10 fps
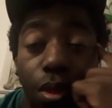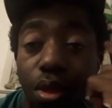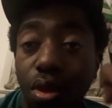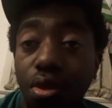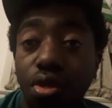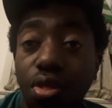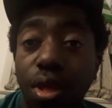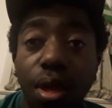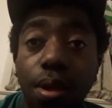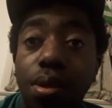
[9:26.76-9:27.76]
You just
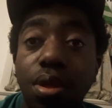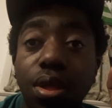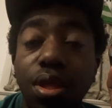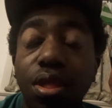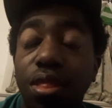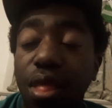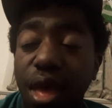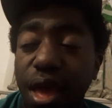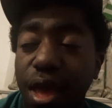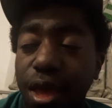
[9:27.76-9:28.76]
know
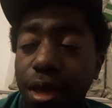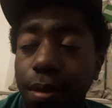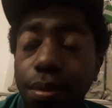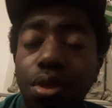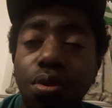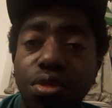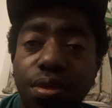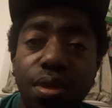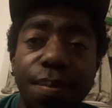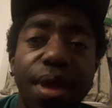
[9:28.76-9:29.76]
that if you do
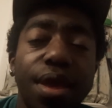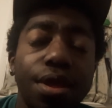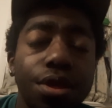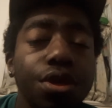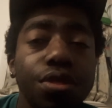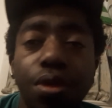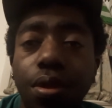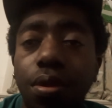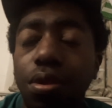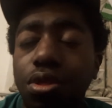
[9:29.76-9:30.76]
something bad, you're either going
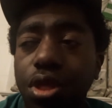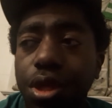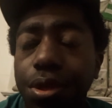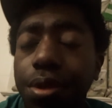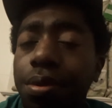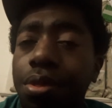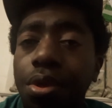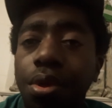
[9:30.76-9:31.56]
to go to jail.